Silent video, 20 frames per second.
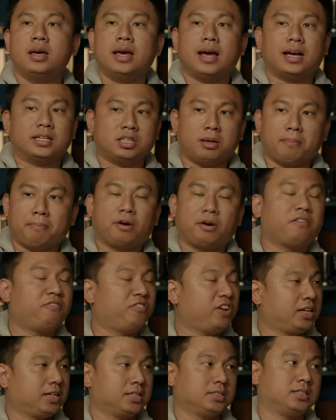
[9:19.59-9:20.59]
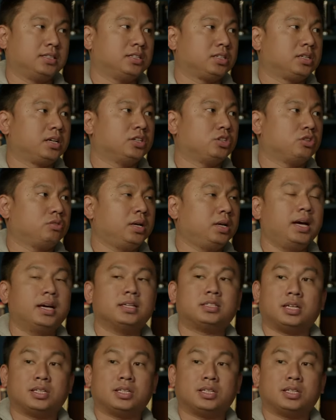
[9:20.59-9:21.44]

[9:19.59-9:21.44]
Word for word: as imperfect as this country is,